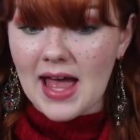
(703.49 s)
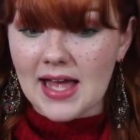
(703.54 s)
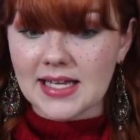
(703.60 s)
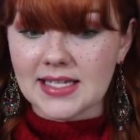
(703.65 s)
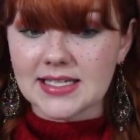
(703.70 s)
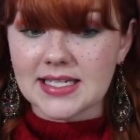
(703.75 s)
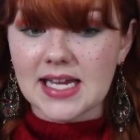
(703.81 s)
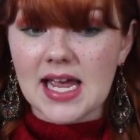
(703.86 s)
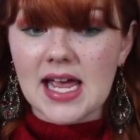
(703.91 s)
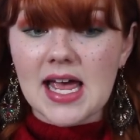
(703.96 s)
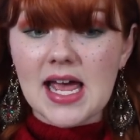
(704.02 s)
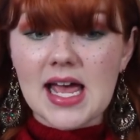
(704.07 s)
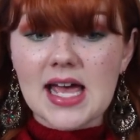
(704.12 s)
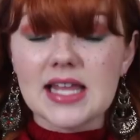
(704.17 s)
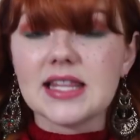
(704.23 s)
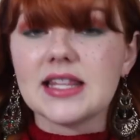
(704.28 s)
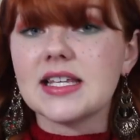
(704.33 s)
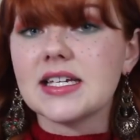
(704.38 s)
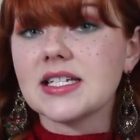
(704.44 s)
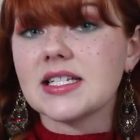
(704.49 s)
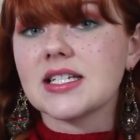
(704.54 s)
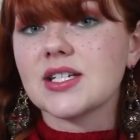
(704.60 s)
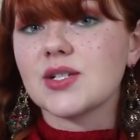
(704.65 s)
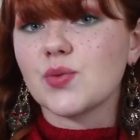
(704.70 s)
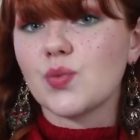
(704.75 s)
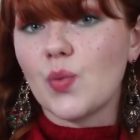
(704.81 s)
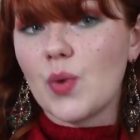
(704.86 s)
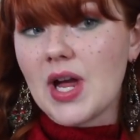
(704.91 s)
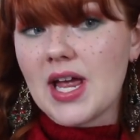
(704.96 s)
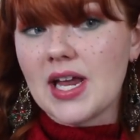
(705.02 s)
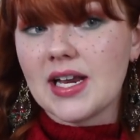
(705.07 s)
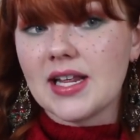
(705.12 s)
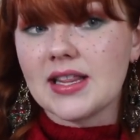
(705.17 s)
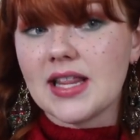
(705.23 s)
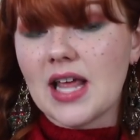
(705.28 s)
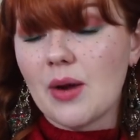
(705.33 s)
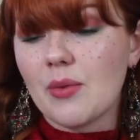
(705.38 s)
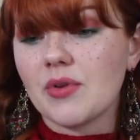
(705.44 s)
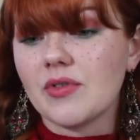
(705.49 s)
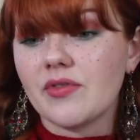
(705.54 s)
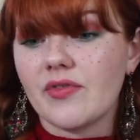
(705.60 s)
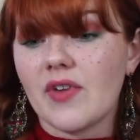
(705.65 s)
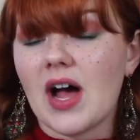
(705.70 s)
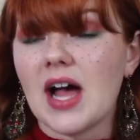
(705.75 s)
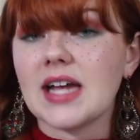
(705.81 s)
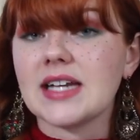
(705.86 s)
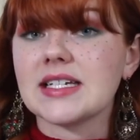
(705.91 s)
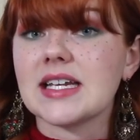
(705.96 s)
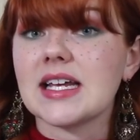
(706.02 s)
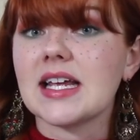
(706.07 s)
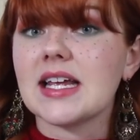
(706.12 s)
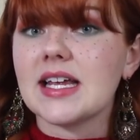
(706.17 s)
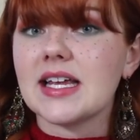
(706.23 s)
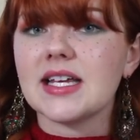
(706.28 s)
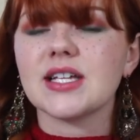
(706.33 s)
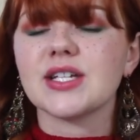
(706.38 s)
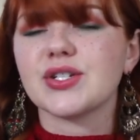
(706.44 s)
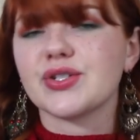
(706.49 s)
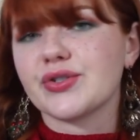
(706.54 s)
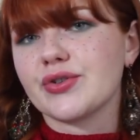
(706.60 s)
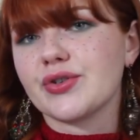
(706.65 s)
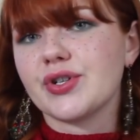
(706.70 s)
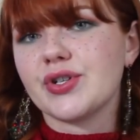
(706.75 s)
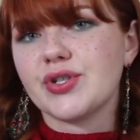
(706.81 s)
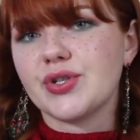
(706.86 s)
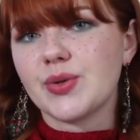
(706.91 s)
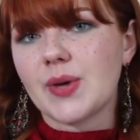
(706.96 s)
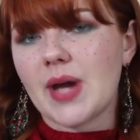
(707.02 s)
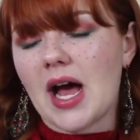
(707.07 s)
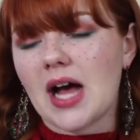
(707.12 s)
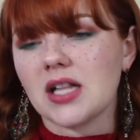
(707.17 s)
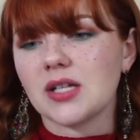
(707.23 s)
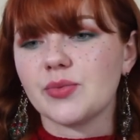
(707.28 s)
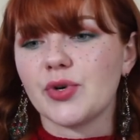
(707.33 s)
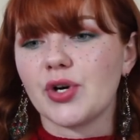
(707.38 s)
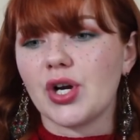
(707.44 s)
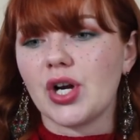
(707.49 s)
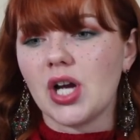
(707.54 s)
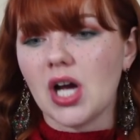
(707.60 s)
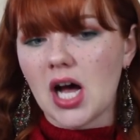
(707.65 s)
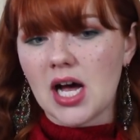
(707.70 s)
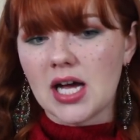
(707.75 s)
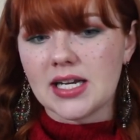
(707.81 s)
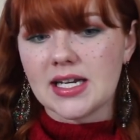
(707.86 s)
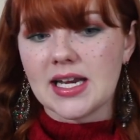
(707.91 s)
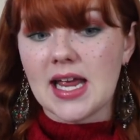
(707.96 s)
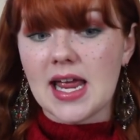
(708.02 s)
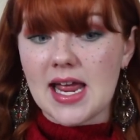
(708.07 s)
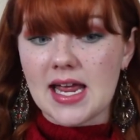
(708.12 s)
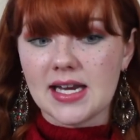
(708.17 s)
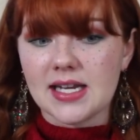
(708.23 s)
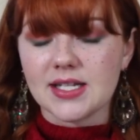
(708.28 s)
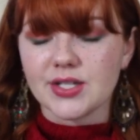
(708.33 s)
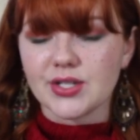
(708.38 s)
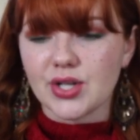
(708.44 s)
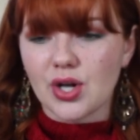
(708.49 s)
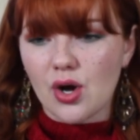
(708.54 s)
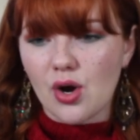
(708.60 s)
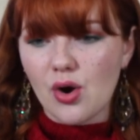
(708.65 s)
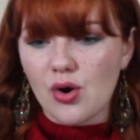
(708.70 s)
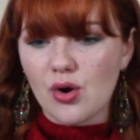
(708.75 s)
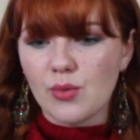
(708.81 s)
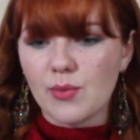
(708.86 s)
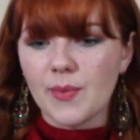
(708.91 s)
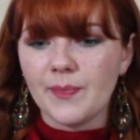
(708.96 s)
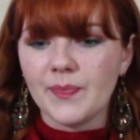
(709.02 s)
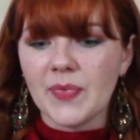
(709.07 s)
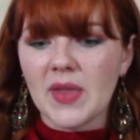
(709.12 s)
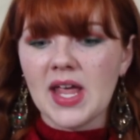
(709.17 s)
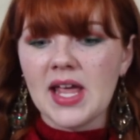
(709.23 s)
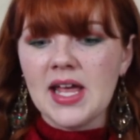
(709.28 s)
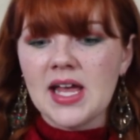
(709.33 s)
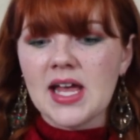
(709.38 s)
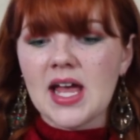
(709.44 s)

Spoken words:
And this is when they would find his .32 caliber gun in his home,